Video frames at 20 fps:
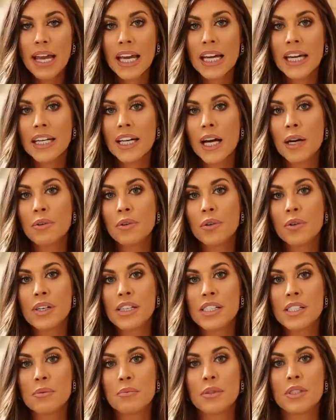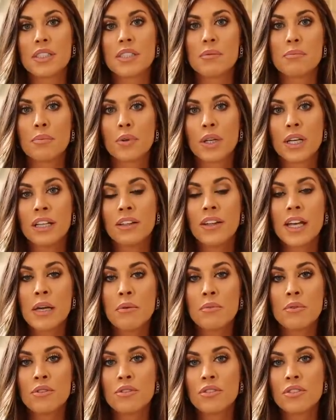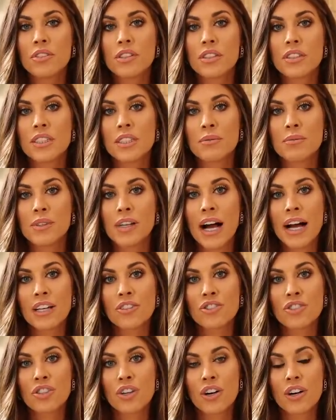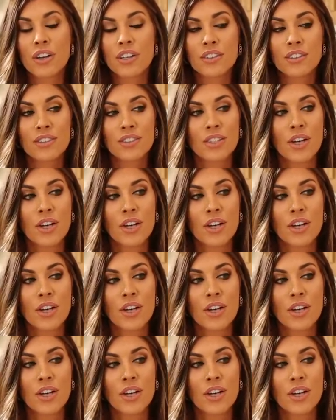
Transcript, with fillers: and I'm going to put some pretty labels on some glass jars.